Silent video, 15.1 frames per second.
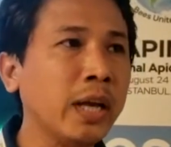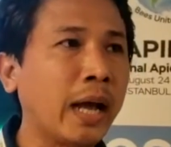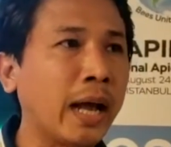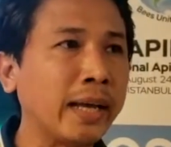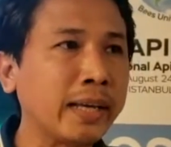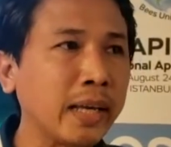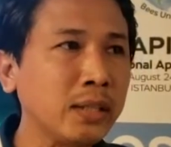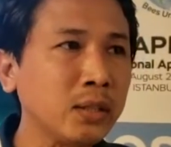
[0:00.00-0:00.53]

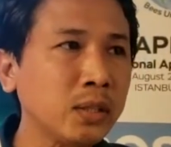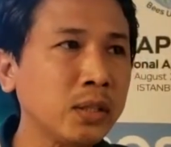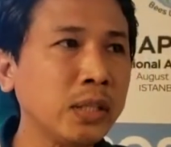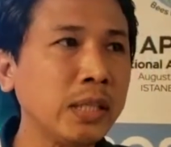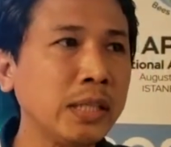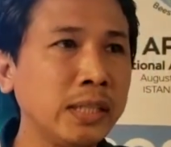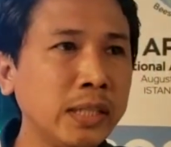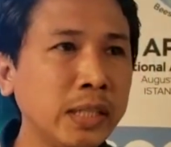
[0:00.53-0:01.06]
I can
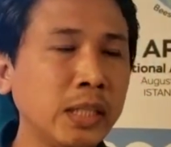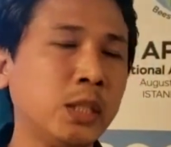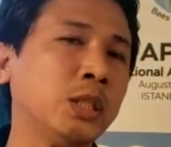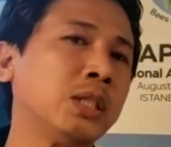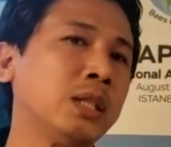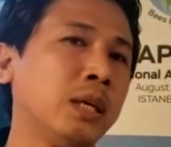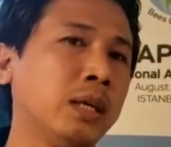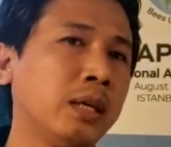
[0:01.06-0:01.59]
see
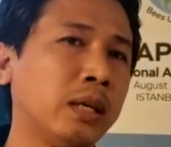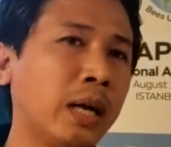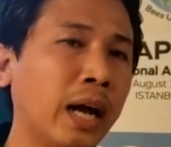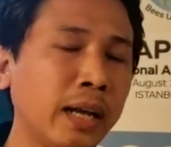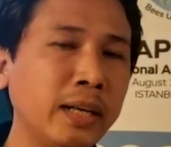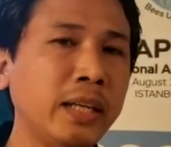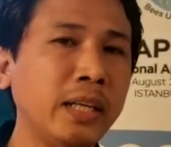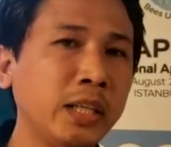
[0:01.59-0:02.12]
this
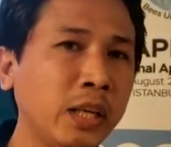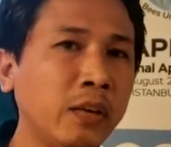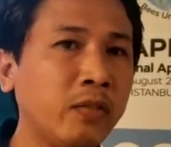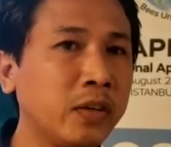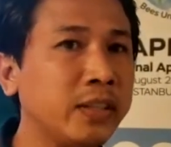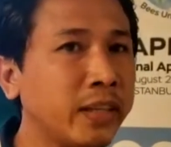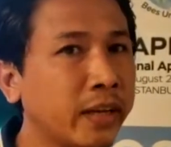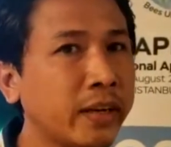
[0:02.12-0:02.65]
honey give a
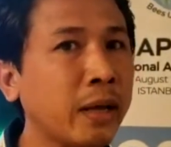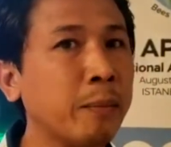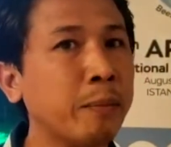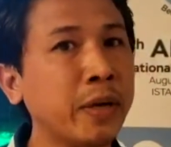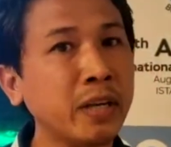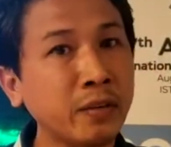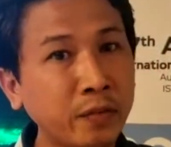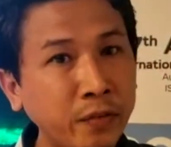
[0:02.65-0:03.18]
direct
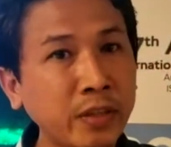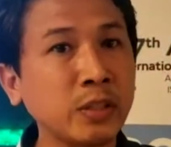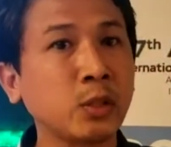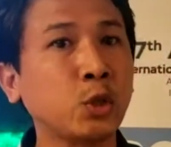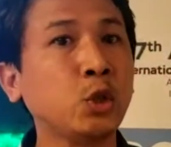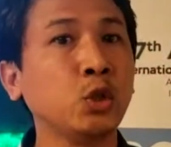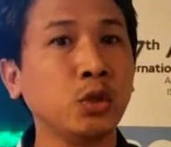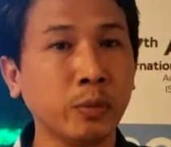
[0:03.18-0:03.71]
benefit
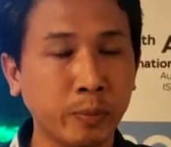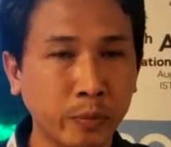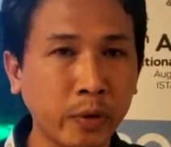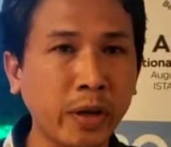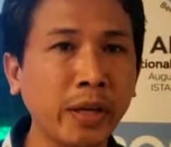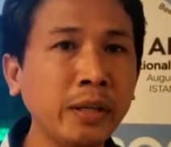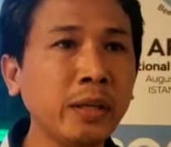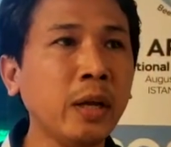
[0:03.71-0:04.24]
to the
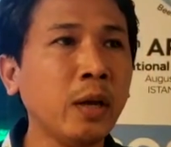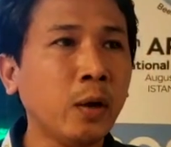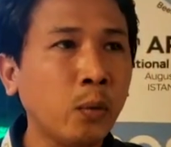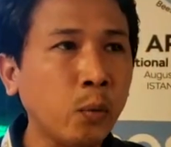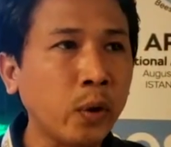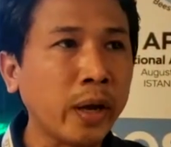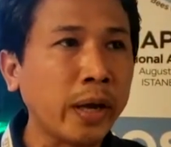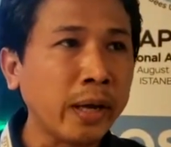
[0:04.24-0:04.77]
brain,
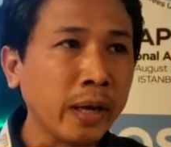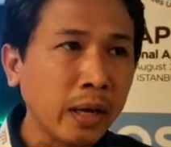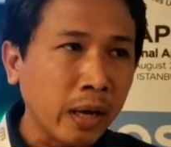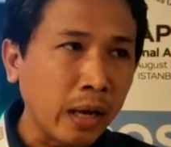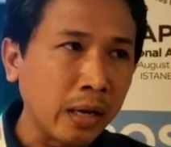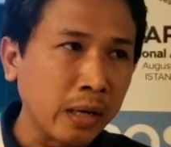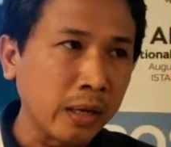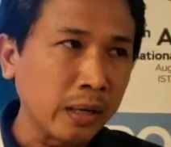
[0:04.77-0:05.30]
where
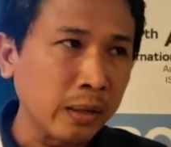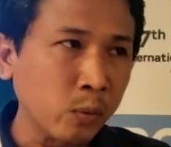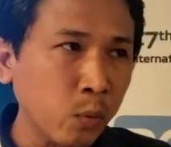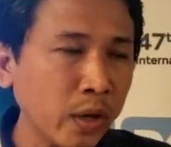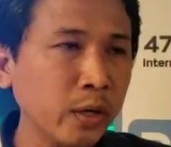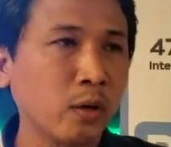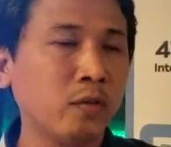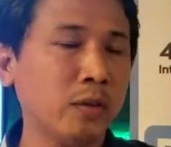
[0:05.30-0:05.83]

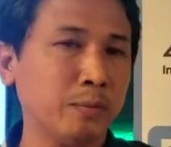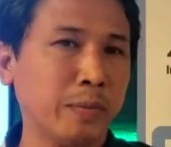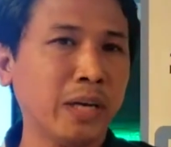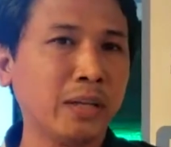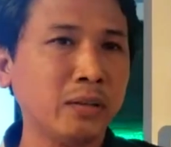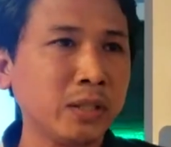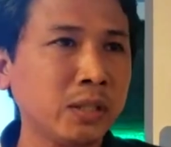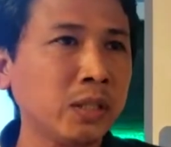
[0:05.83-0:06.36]
one of my
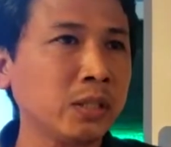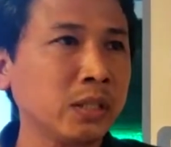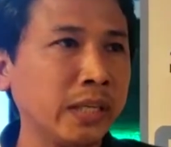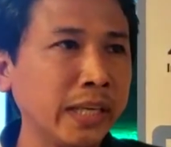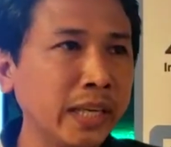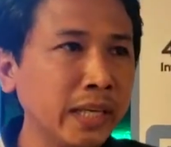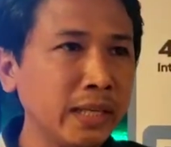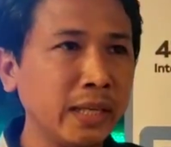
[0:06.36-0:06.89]
research
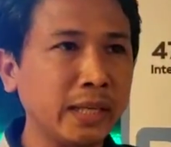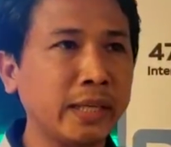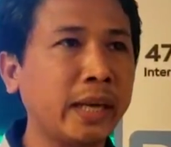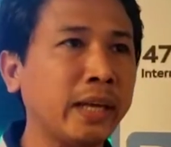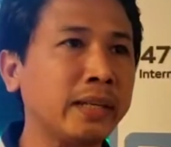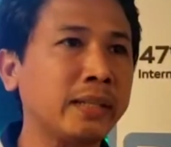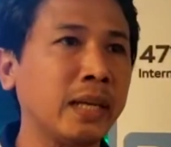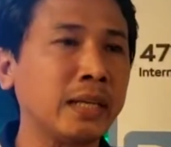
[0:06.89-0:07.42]

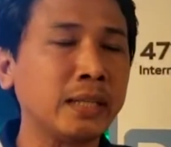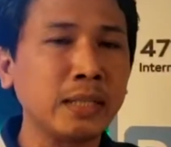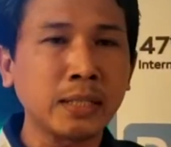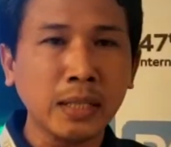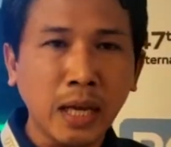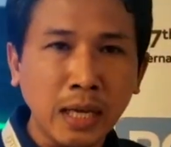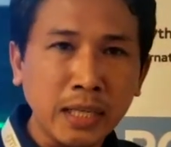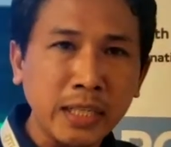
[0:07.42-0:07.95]
indicate that this
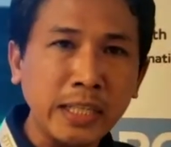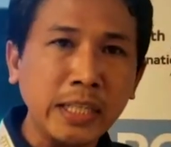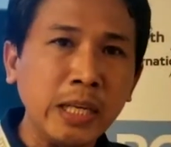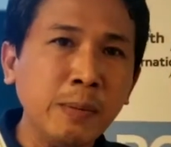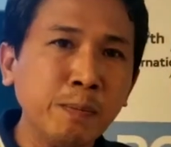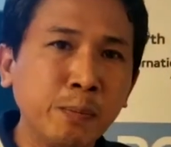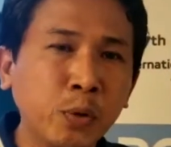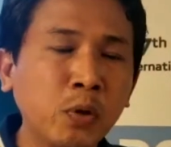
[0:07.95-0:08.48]
honey
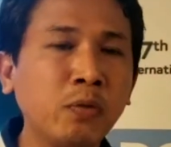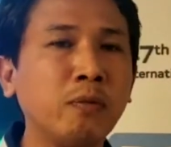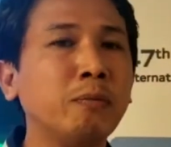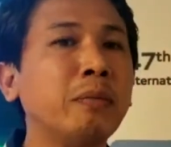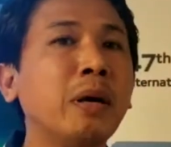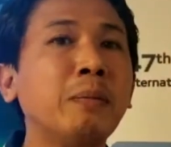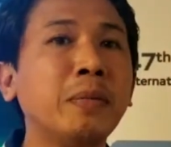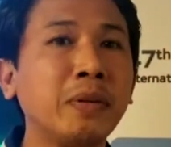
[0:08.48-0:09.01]
improve
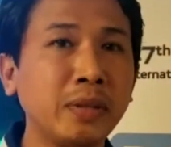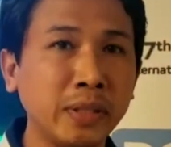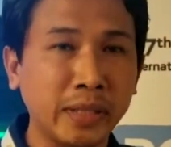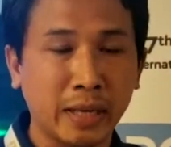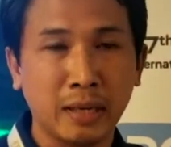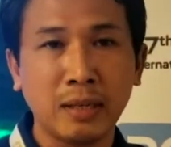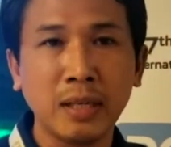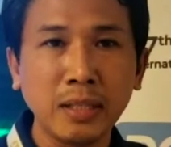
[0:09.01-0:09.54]
memory
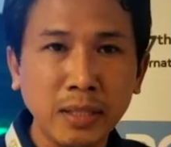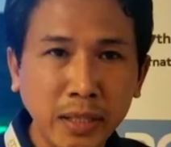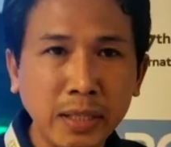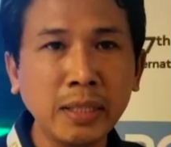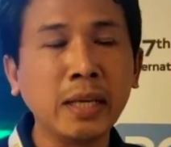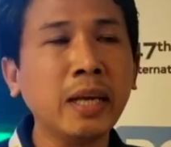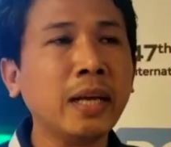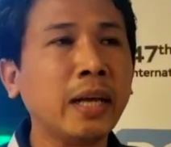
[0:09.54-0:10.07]
and
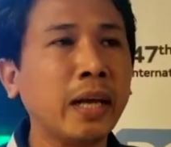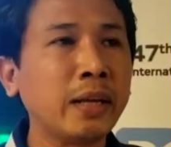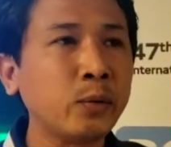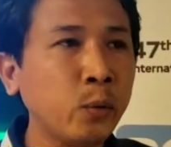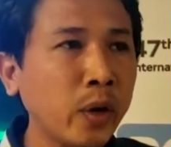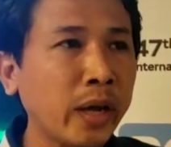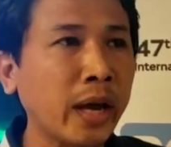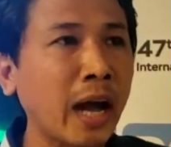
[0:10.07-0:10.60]
learning, and
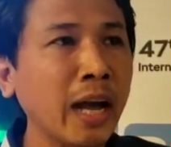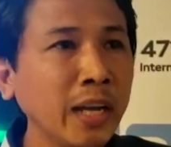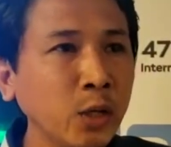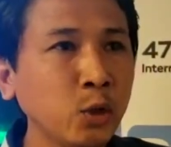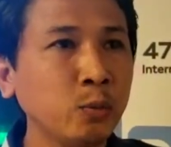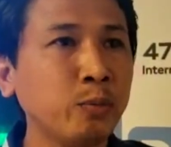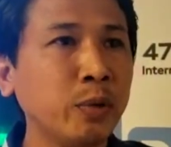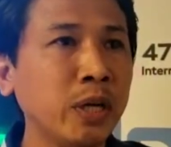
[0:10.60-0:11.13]
where I
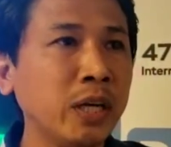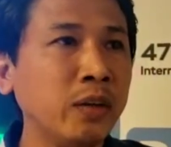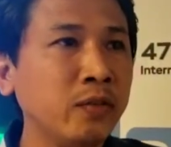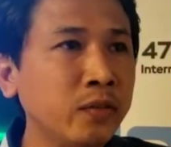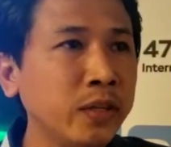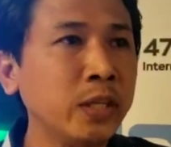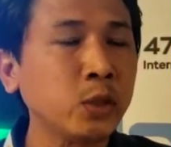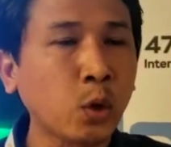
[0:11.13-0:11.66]
do believe
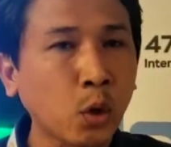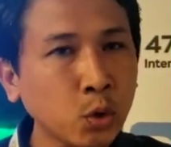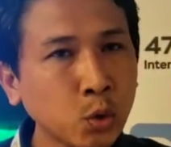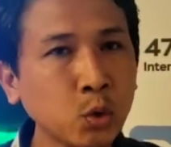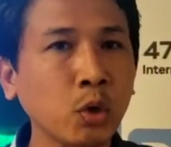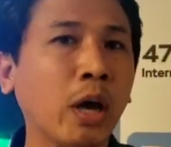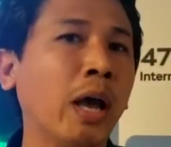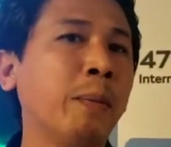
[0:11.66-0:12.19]
this
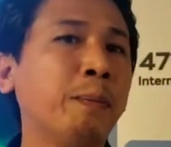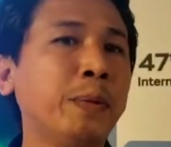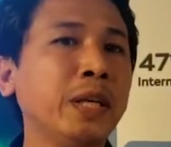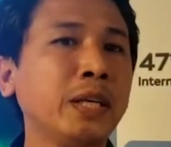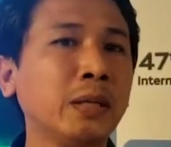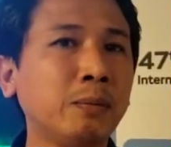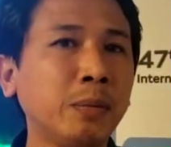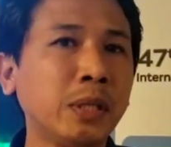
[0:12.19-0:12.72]
also
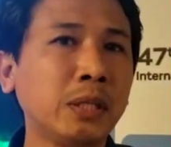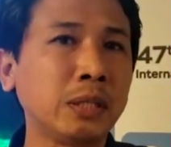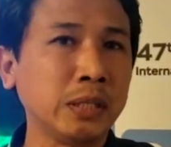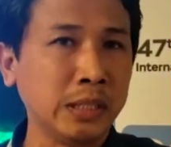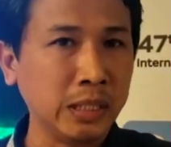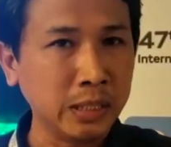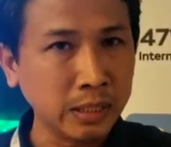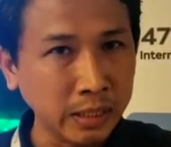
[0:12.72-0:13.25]
applicable
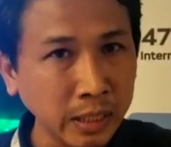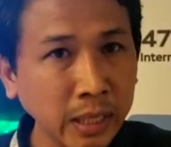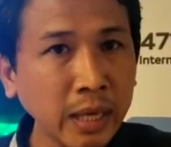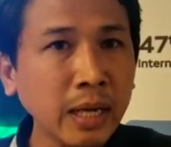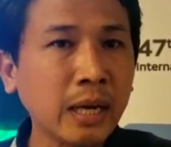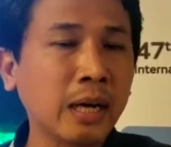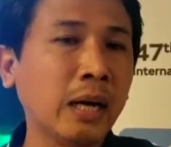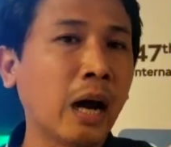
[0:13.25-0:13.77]
in the
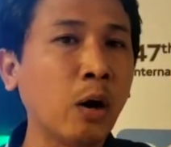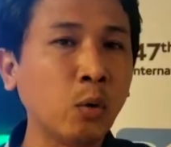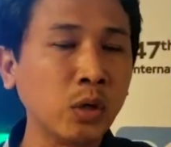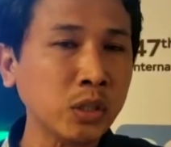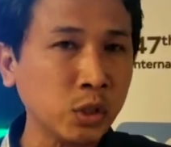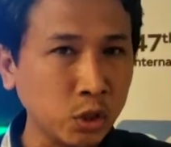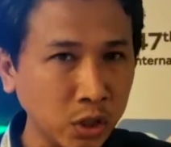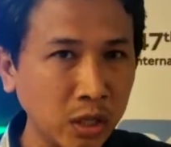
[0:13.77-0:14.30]

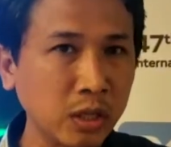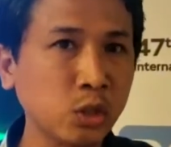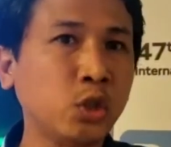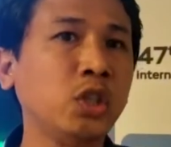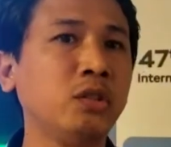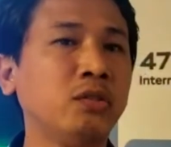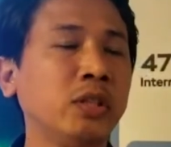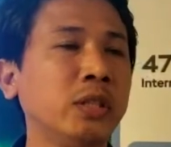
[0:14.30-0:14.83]
our
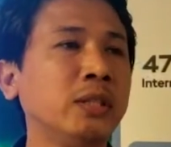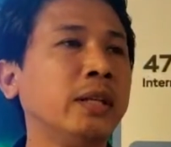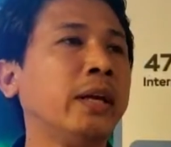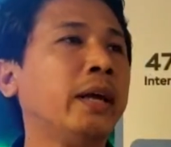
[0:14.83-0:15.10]
children.